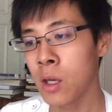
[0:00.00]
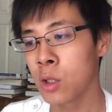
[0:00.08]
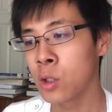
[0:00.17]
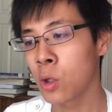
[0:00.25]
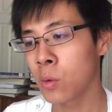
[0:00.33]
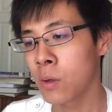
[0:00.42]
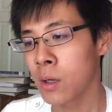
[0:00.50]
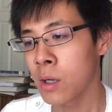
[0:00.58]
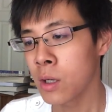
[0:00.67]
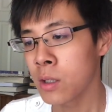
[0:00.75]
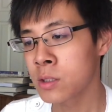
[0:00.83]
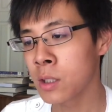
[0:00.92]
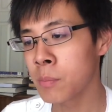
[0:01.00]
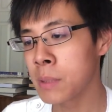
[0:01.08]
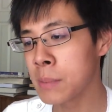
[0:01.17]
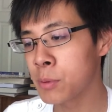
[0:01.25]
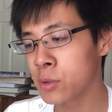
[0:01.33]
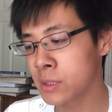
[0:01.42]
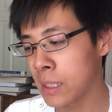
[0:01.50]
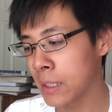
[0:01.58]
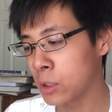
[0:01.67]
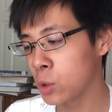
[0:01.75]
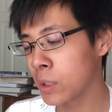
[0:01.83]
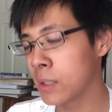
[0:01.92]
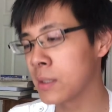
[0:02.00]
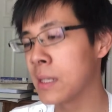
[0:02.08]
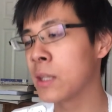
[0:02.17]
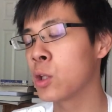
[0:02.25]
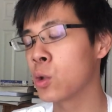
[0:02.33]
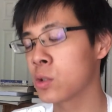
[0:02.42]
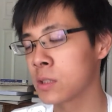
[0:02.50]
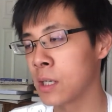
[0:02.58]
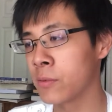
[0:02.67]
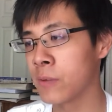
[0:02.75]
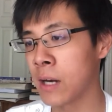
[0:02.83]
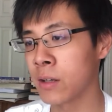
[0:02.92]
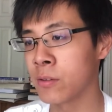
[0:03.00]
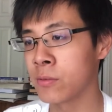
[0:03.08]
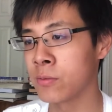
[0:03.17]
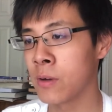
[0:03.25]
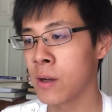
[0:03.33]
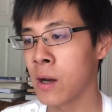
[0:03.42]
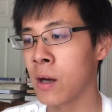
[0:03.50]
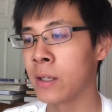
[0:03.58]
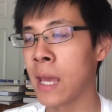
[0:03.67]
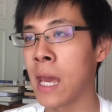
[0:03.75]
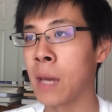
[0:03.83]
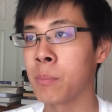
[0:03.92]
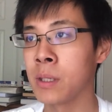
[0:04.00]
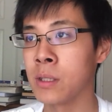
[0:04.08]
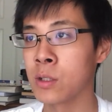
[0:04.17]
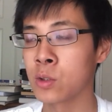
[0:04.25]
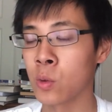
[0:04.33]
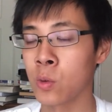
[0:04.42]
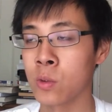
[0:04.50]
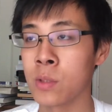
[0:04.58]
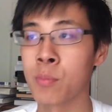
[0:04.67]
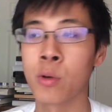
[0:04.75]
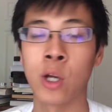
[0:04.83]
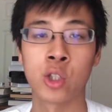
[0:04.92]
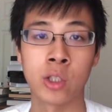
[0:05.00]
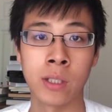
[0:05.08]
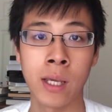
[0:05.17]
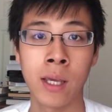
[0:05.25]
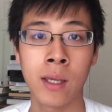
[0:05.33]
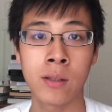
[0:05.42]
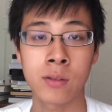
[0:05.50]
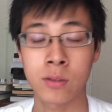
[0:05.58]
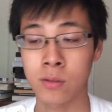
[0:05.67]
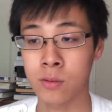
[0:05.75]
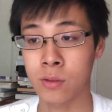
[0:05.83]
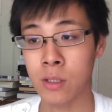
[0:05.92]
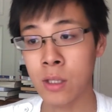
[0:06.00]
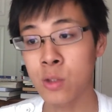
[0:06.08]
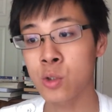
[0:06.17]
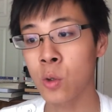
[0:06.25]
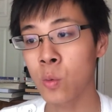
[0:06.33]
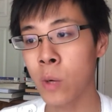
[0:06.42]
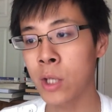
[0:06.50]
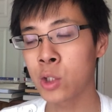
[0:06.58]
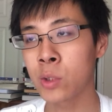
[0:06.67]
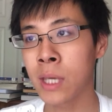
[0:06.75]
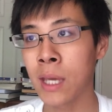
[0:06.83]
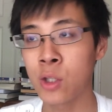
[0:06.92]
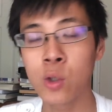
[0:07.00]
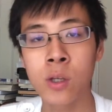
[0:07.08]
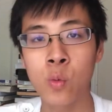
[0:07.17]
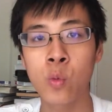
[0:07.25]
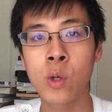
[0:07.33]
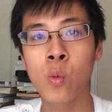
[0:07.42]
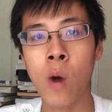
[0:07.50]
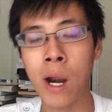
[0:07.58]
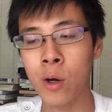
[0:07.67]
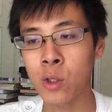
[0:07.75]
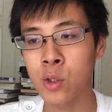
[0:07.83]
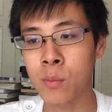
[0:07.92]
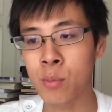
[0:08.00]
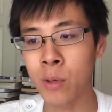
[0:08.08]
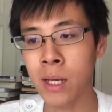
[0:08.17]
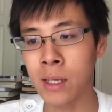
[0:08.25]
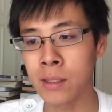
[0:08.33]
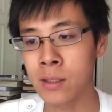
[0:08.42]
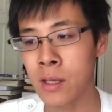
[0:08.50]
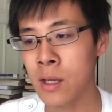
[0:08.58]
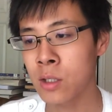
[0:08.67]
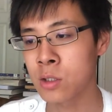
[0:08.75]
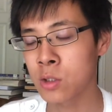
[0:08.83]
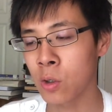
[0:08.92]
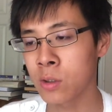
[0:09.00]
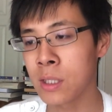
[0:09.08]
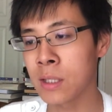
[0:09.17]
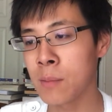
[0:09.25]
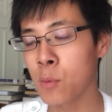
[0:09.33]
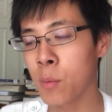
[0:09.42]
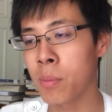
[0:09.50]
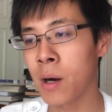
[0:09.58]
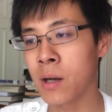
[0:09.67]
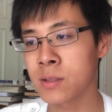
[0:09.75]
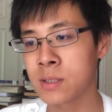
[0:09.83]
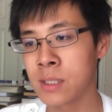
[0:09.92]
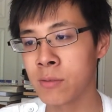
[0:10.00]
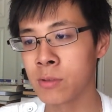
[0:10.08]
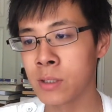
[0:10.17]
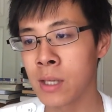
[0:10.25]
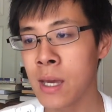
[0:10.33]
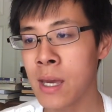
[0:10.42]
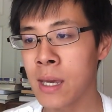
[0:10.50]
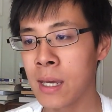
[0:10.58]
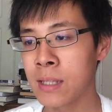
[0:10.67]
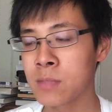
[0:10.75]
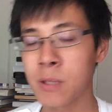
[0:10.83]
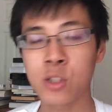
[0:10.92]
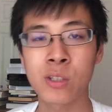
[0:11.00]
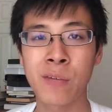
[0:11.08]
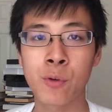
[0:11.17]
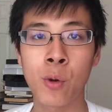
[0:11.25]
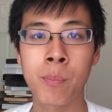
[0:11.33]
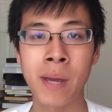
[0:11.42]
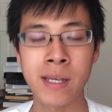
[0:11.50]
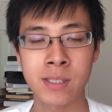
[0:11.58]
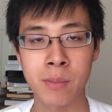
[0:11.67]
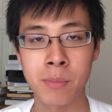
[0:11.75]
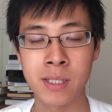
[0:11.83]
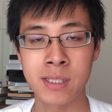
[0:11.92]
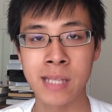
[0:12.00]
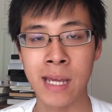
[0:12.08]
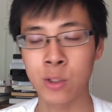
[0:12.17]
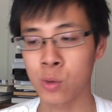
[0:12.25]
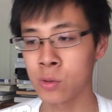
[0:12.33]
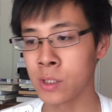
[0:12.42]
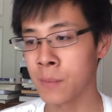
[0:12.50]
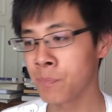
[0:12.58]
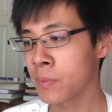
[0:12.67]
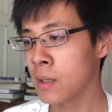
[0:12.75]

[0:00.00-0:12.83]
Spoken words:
You know, some people say that you can think yourself out of unhappiness or depression, and in certain ways you can. You can rewire your brain, start thinking more positively, and especially if you're a pessimist naturally.